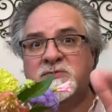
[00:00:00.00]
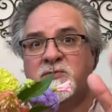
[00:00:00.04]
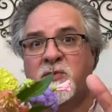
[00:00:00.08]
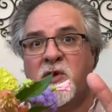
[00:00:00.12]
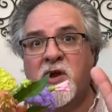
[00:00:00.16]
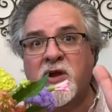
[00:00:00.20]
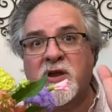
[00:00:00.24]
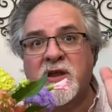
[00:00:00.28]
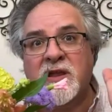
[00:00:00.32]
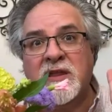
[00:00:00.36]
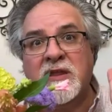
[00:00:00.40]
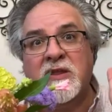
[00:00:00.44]

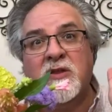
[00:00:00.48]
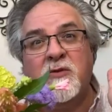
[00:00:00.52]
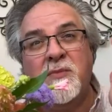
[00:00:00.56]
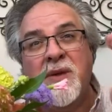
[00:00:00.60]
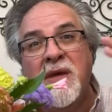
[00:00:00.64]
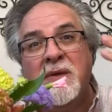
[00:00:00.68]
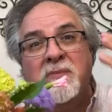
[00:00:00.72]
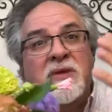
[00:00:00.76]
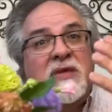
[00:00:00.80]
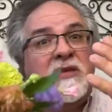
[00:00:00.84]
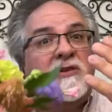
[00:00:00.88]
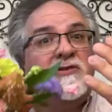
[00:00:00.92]
market,
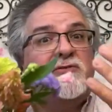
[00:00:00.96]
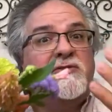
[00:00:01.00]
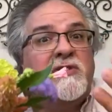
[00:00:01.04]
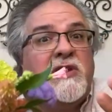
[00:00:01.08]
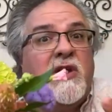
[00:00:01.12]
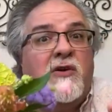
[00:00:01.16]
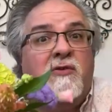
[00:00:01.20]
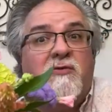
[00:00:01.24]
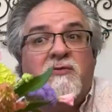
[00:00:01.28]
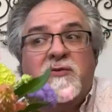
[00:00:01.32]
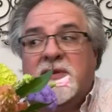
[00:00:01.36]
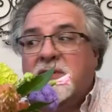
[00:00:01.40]
maybe you
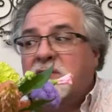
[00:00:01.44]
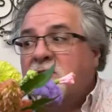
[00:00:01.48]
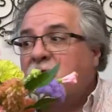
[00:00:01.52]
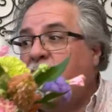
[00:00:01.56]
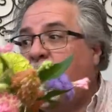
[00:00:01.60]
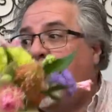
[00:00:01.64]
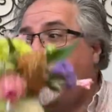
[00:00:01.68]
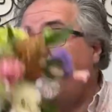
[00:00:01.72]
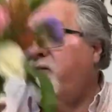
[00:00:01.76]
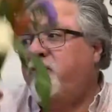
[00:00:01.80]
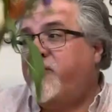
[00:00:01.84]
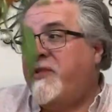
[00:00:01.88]
don't
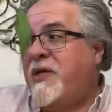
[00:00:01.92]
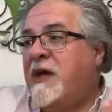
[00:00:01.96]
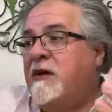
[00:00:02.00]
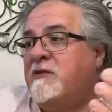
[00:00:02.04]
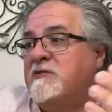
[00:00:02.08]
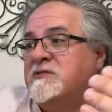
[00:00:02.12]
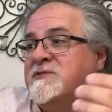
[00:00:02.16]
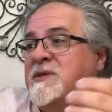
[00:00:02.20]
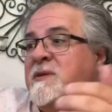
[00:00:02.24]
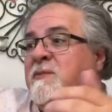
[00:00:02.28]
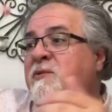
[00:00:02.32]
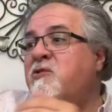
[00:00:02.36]
grow
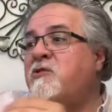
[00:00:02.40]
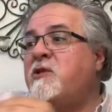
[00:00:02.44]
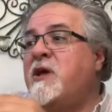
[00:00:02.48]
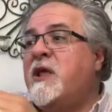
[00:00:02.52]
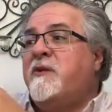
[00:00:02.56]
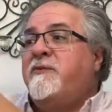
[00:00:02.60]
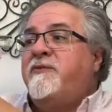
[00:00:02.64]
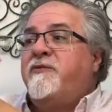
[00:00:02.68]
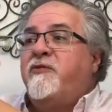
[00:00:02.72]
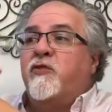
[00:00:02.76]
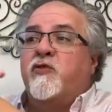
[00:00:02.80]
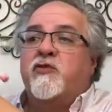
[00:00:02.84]
flowers. Maybe you're
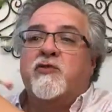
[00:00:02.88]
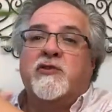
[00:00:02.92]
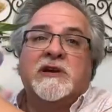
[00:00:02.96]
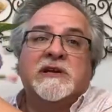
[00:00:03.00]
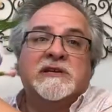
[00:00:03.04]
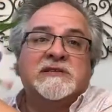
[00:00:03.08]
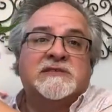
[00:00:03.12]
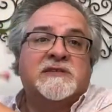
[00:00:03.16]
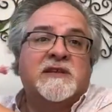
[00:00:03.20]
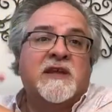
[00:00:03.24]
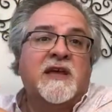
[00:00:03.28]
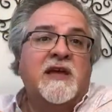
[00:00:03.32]
not a
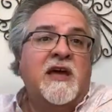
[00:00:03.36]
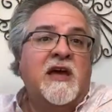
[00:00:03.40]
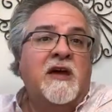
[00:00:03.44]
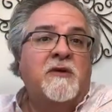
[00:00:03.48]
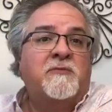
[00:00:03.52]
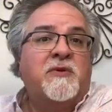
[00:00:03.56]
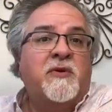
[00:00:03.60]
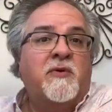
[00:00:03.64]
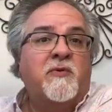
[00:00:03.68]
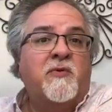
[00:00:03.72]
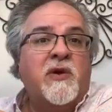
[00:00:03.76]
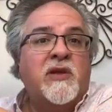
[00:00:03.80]
florist.
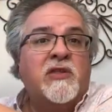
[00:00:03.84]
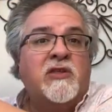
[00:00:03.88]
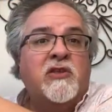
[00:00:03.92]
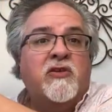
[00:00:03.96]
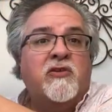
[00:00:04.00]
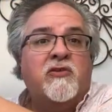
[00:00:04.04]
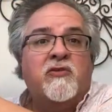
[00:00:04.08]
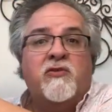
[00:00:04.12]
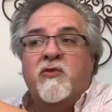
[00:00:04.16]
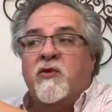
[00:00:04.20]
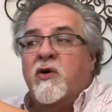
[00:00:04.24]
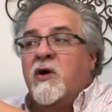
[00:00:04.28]
But when
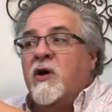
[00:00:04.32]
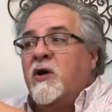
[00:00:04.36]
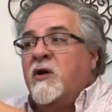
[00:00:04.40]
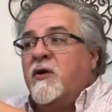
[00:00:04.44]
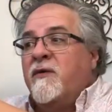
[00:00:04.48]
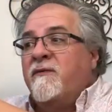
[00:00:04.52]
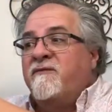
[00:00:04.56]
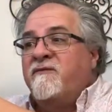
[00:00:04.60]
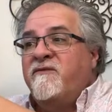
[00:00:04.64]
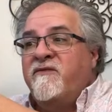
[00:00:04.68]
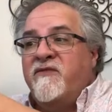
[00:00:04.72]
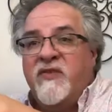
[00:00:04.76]
you
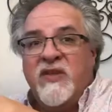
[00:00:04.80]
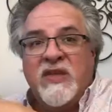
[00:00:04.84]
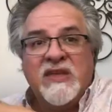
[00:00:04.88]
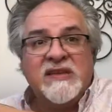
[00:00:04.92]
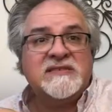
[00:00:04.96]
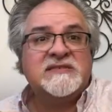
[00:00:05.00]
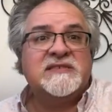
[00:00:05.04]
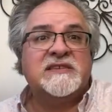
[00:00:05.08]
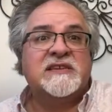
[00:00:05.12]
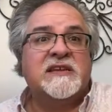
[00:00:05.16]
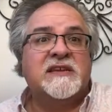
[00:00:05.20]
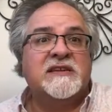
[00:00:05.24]

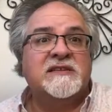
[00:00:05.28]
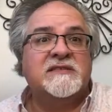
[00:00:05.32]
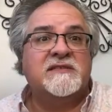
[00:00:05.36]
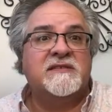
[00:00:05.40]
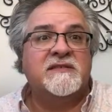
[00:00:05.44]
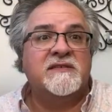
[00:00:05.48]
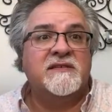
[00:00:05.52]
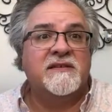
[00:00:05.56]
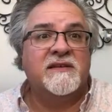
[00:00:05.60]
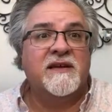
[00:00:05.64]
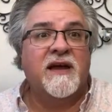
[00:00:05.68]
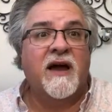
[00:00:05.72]

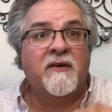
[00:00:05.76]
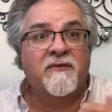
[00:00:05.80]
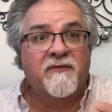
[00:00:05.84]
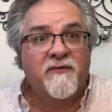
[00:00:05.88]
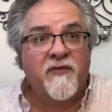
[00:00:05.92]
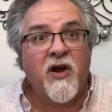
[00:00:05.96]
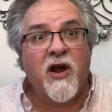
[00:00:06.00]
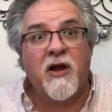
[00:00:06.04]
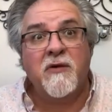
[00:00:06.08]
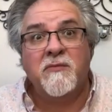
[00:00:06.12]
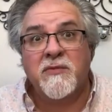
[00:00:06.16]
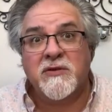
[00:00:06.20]
visit a
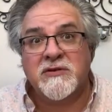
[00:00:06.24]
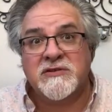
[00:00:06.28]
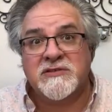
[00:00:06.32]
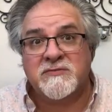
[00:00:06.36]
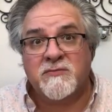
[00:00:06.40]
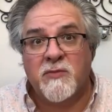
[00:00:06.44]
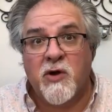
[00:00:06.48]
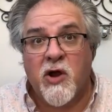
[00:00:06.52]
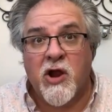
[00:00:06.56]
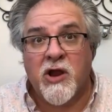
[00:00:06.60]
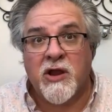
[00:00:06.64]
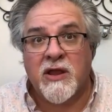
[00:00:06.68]
farmer's
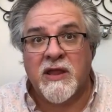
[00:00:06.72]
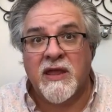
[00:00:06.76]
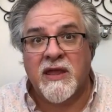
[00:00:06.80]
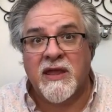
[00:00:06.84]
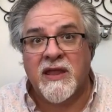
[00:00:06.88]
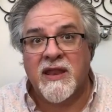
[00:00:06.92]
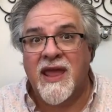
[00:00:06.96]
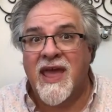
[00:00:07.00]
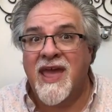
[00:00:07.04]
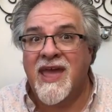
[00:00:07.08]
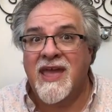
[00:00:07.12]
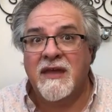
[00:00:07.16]

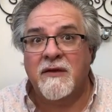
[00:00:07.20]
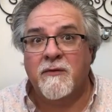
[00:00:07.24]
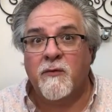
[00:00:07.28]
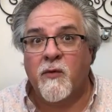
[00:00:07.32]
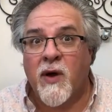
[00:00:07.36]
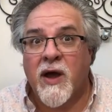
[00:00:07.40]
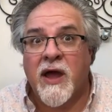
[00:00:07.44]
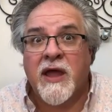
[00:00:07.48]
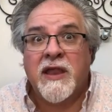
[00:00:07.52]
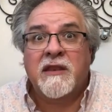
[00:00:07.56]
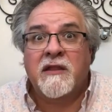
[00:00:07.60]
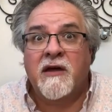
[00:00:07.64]
market, hey,
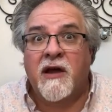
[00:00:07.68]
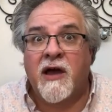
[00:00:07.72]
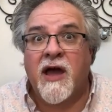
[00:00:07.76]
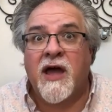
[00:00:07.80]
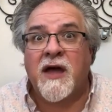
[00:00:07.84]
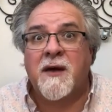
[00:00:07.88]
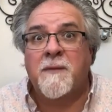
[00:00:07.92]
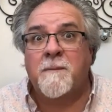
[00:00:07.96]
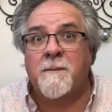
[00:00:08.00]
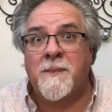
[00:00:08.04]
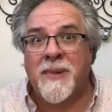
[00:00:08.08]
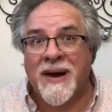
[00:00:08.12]
why
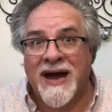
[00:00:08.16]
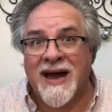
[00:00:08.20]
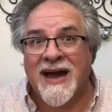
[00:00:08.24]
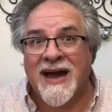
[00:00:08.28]
not